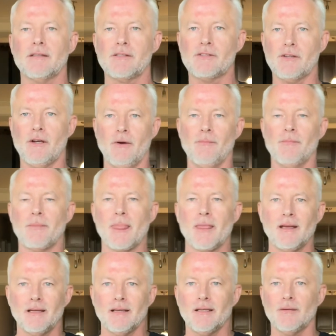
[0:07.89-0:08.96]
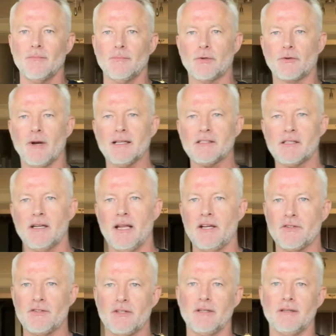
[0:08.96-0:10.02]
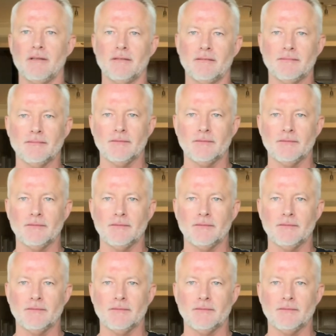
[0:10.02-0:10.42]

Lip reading: So, procrastination,